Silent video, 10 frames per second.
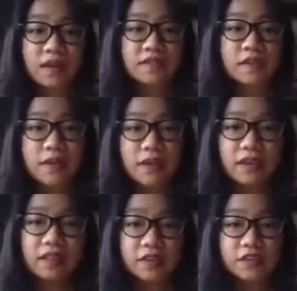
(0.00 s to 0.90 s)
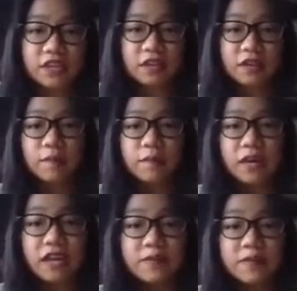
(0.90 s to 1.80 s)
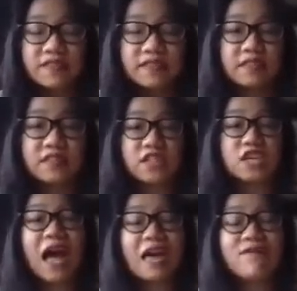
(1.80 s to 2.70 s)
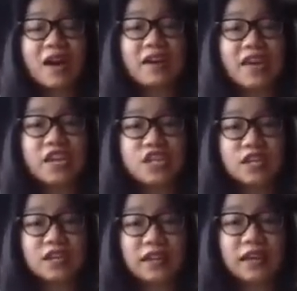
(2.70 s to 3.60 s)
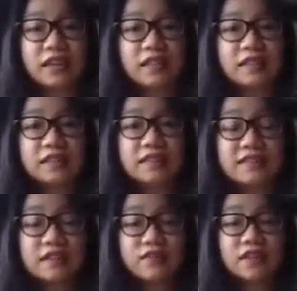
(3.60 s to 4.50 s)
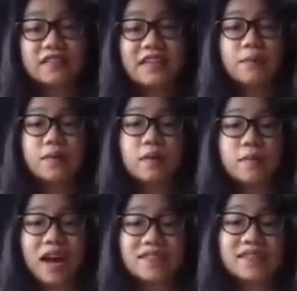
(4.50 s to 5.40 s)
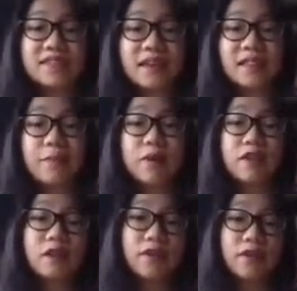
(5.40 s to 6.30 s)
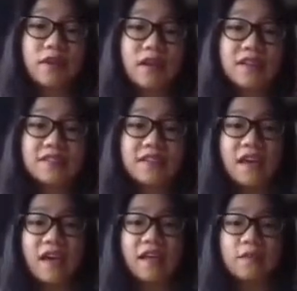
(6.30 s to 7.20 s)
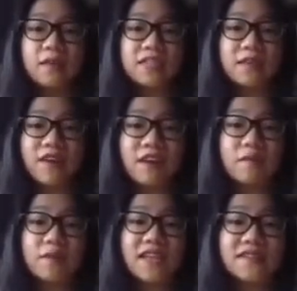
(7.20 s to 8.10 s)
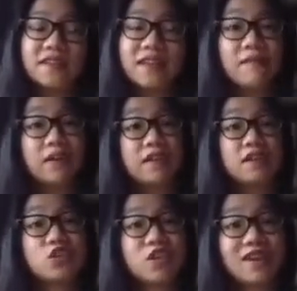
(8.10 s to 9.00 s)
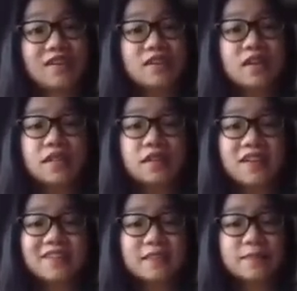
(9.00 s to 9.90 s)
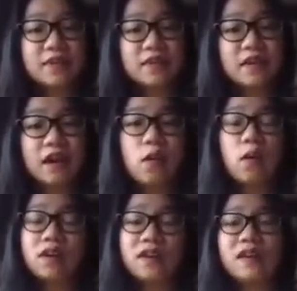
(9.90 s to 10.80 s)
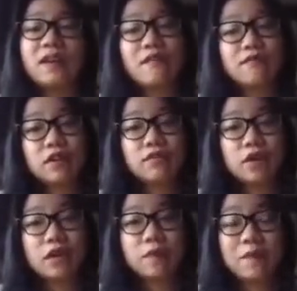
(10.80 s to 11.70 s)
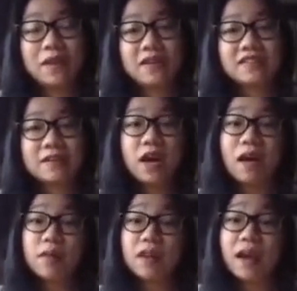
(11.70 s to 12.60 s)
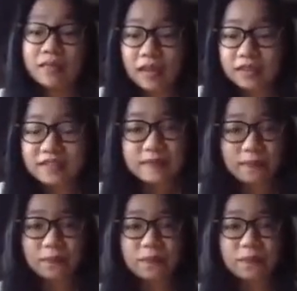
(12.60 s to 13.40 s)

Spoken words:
So in conclusion, because we've seen such a high variation in different sample processing and laboratory protocols, and there were some variables that didn't have a clear trend, there needs to be a coordinated effort for implementing some common guidelines.